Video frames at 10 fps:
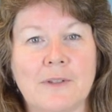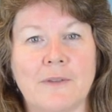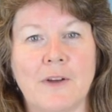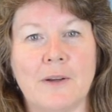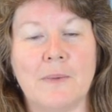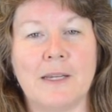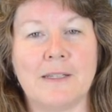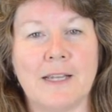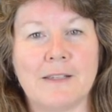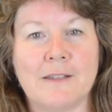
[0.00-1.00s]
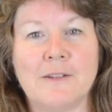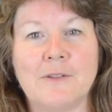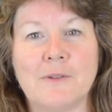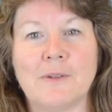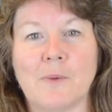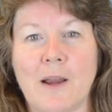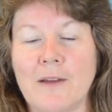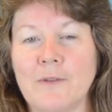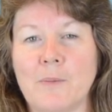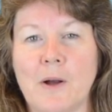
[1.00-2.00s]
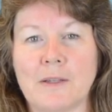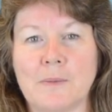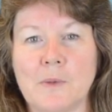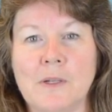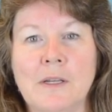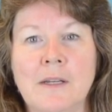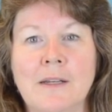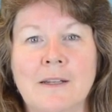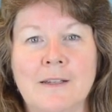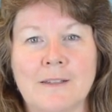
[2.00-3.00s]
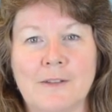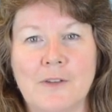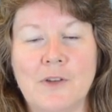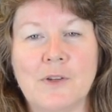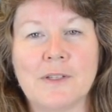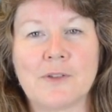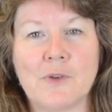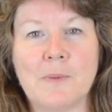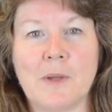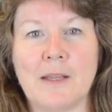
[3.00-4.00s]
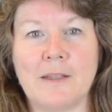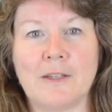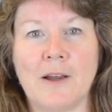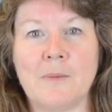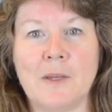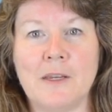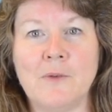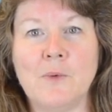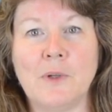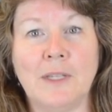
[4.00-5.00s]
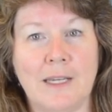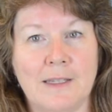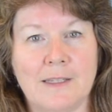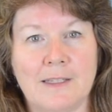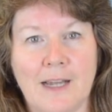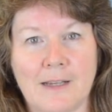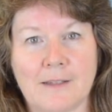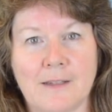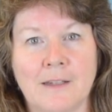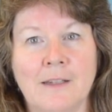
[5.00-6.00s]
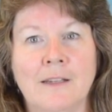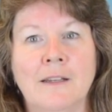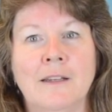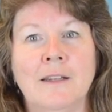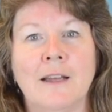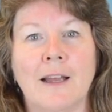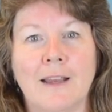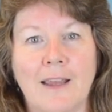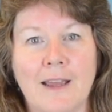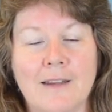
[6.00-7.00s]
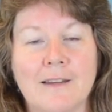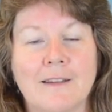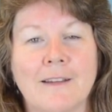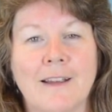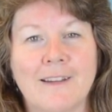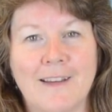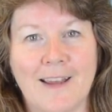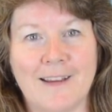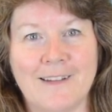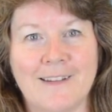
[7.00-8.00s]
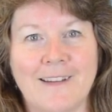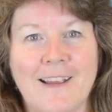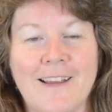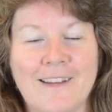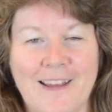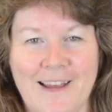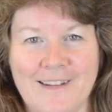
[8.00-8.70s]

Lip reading: of automated testing tools wherever possible, so that you can streamline the time that you will need to test, again and again and again.